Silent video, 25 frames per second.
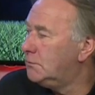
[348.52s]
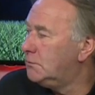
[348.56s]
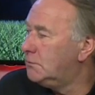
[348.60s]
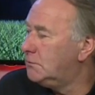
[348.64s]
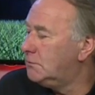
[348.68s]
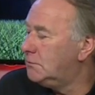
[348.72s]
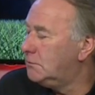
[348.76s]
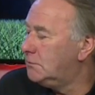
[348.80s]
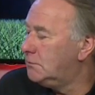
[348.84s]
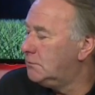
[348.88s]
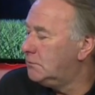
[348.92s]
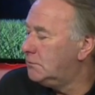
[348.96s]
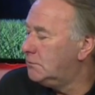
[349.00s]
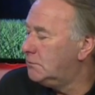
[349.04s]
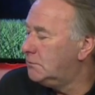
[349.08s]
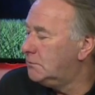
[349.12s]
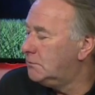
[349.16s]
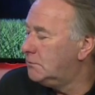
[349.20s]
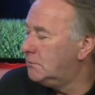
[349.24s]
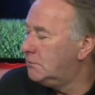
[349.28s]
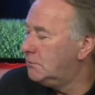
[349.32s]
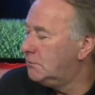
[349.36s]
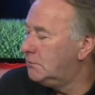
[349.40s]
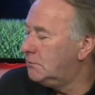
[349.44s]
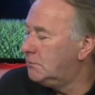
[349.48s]

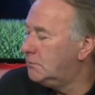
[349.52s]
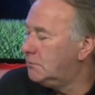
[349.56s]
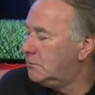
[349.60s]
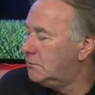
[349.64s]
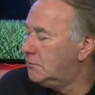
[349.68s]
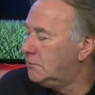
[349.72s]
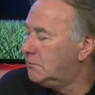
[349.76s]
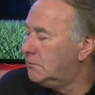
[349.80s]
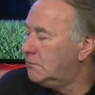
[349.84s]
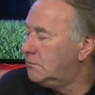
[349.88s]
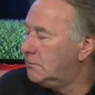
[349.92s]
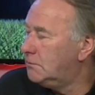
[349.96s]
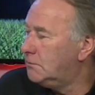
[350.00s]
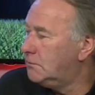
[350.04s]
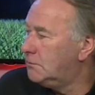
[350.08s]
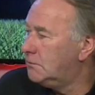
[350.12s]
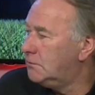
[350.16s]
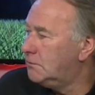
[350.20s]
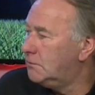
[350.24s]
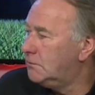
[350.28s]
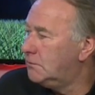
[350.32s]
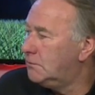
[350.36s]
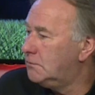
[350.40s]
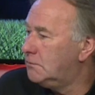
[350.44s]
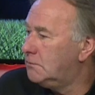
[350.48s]

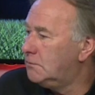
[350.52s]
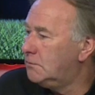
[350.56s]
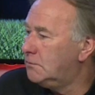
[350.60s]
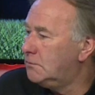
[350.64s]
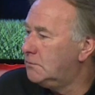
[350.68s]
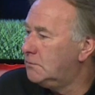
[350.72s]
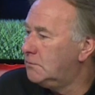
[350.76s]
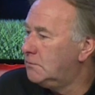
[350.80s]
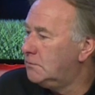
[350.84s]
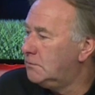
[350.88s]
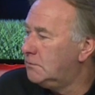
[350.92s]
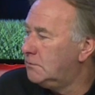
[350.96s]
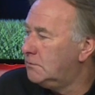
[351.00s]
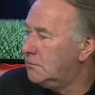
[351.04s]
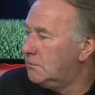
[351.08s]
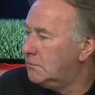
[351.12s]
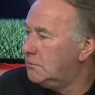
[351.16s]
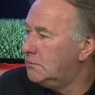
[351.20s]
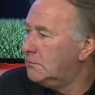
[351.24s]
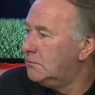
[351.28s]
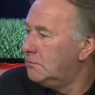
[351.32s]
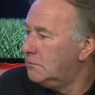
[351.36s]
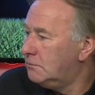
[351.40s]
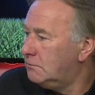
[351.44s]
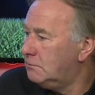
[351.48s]

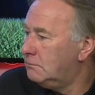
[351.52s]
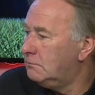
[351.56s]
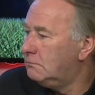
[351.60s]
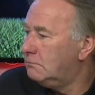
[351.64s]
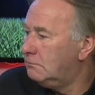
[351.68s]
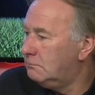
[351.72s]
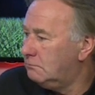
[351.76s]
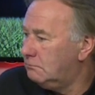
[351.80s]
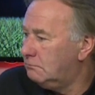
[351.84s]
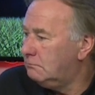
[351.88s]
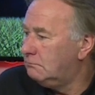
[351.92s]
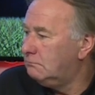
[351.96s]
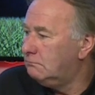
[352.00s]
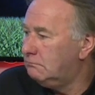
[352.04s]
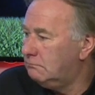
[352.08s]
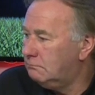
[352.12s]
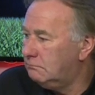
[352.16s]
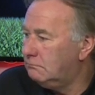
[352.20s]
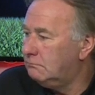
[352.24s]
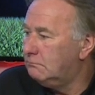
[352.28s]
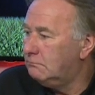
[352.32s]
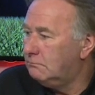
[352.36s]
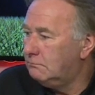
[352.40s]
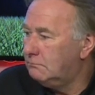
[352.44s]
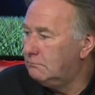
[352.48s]

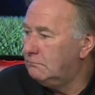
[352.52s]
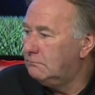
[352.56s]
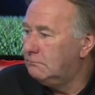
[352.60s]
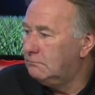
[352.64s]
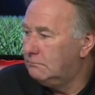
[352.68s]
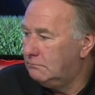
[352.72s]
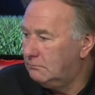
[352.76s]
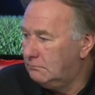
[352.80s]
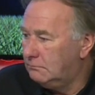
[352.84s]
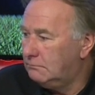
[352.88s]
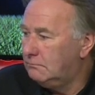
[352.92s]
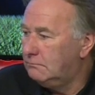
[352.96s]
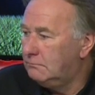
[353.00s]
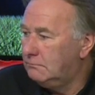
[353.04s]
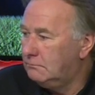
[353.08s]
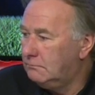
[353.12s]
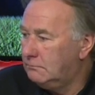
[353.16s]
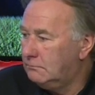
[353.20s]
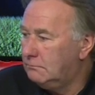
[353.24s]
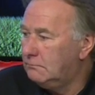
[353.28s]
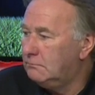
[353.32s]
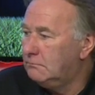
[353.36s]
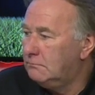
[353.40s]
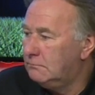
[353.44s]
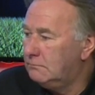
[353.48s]

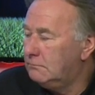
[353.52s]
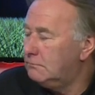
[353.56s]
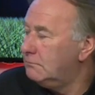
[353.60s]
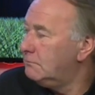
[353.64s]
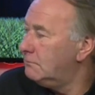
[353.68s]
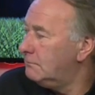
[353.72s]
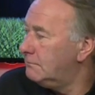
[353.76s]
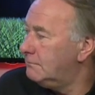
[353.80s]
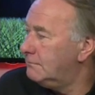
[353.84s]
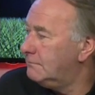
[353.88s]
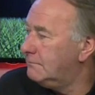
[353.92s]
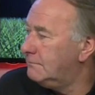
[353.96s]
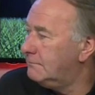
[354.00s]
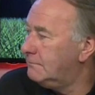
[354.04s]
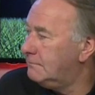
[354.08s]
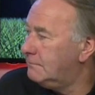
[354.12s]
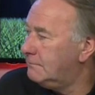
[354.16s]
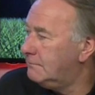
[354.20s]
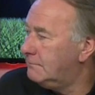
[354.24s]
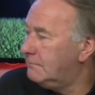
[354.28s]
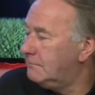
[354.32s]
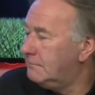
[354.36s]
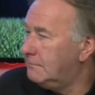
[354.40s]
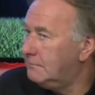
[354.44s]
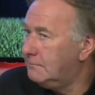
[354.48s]

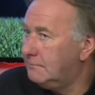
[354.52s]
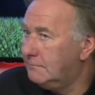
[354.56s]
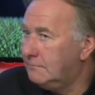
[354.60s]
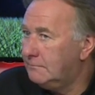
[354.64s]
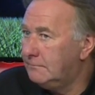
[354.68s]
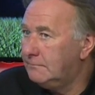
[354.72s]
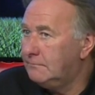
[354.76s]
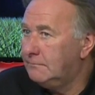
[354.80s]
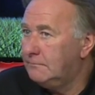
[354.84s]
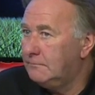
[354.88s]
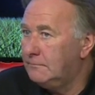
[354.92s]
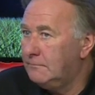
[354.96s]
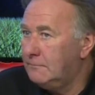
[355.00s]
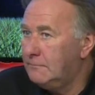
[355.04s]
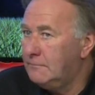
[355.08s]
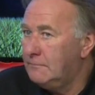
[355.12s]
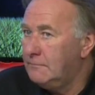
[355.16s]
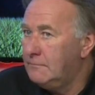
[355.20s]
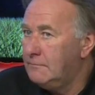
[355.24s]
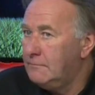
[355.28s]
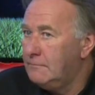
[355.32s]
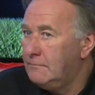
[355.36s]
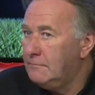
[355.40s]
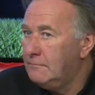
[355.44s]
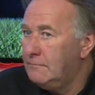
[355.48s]

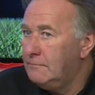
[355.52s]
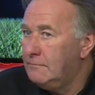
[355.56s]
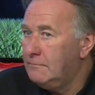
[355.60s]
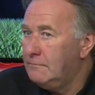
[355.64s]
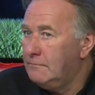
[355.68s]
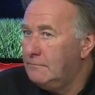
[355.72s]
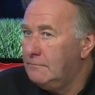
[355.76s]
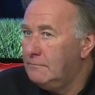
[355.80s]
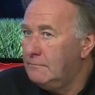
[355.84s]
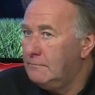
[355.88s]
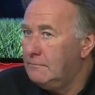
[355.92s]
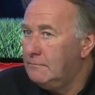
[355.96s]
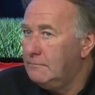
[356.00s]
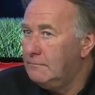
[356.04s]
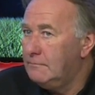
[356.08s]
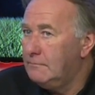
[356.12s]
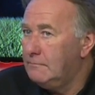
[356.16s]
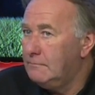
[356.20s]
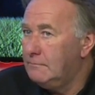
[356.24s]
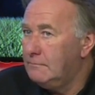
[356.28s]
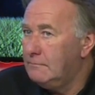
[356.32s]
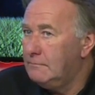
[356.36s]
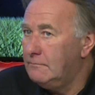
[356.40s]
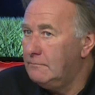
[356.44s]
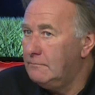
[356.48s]
No words are spoken by the person on screen.